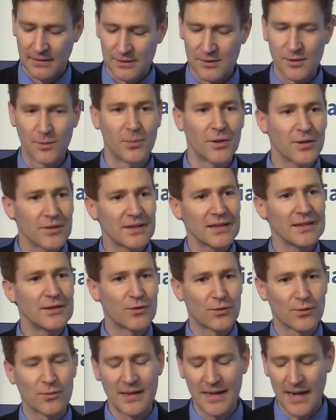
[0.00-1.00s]
So put
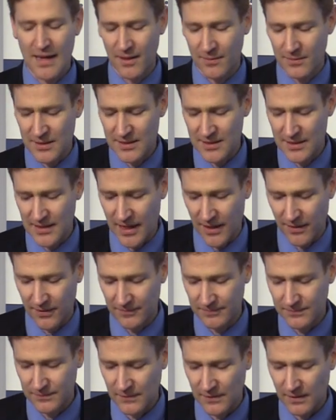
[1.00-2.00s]
these three elements
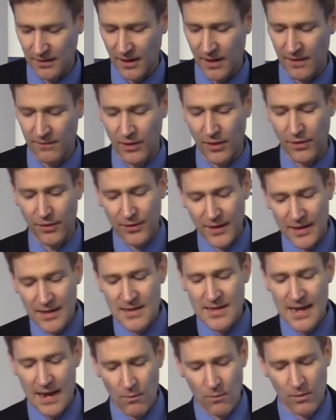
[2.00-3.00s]
together, kind of a
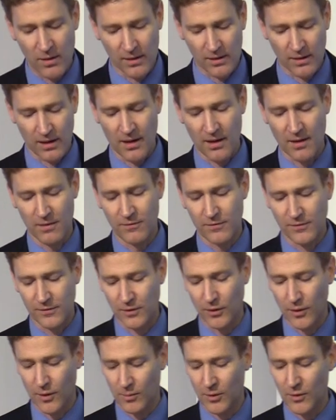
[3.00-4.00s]
thin network of
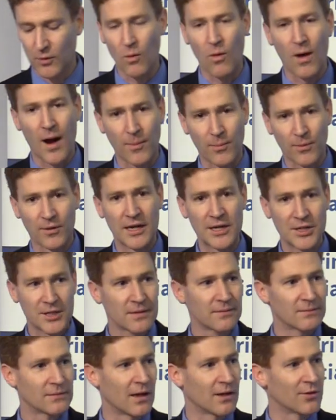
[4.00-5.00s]
global
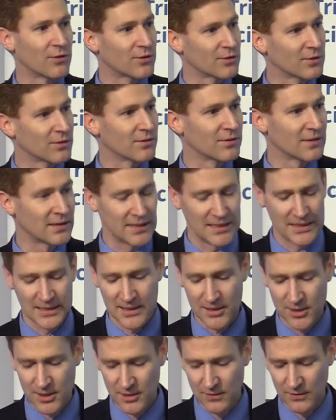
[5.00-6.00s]
cooperation on certain
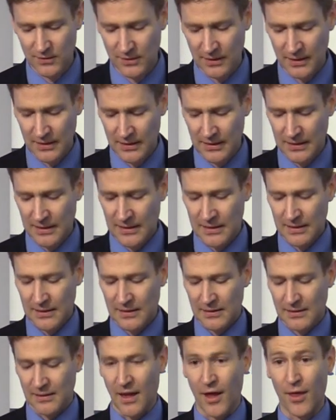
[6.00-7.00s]
key issues,
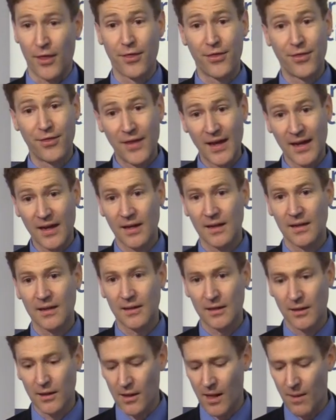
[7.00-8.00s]
a thick
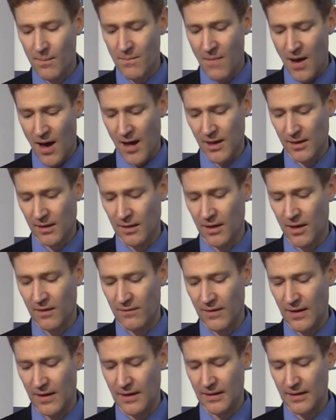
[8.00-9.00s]
club model of